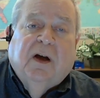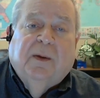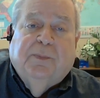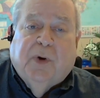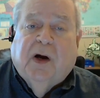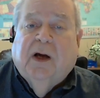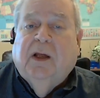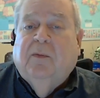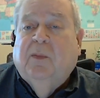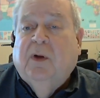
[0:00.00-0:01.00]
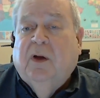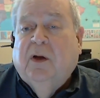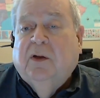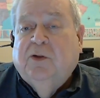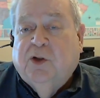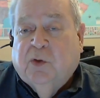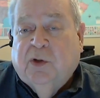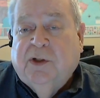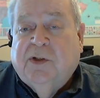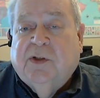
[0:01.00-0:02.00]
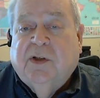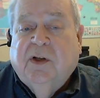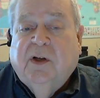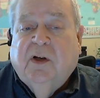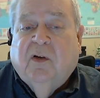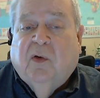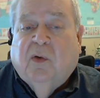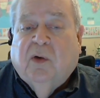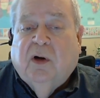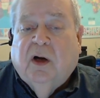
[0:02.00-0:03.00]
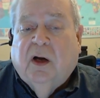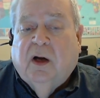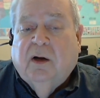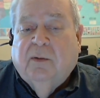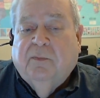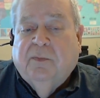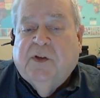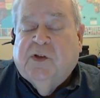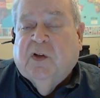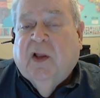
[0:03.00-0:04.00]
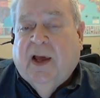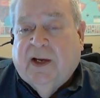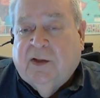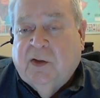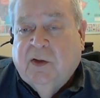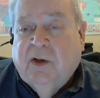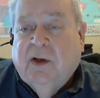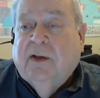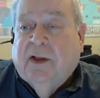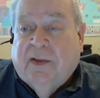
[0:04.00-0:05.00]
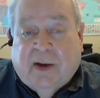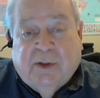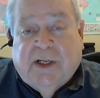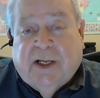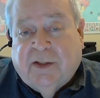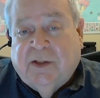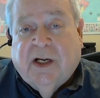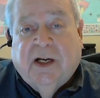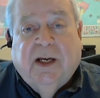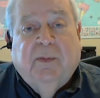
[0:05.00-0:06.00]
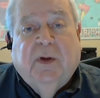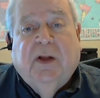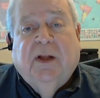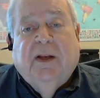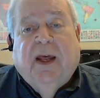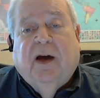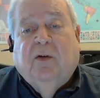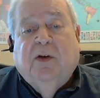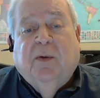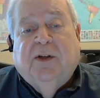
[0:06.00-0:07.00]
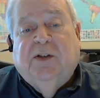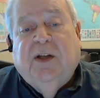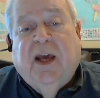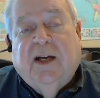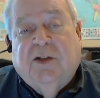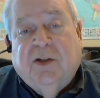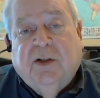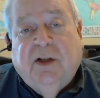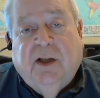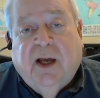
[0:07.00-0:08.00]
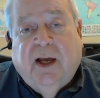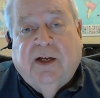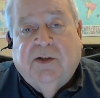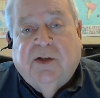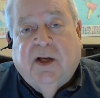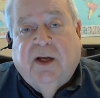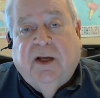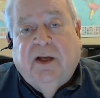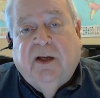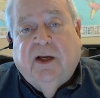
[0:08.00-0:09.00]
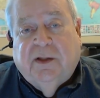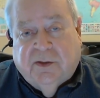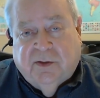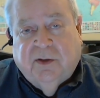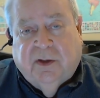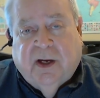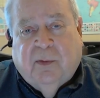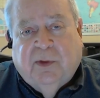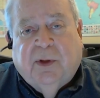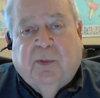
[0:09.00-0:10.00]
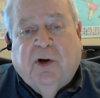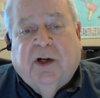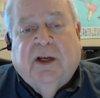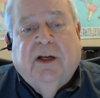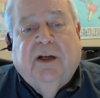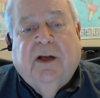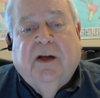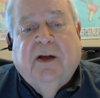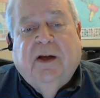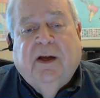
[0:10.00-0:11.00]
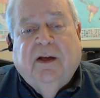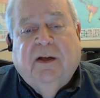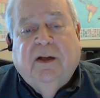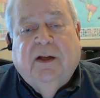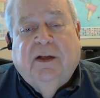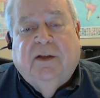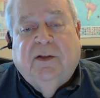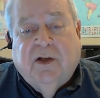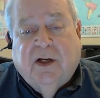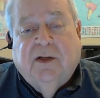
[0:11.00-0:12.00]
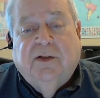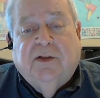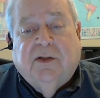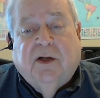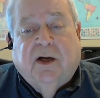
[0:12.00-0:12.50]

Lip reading: prime, choice, or select. Now that was at the time. Now USD actually has got with the market, and it does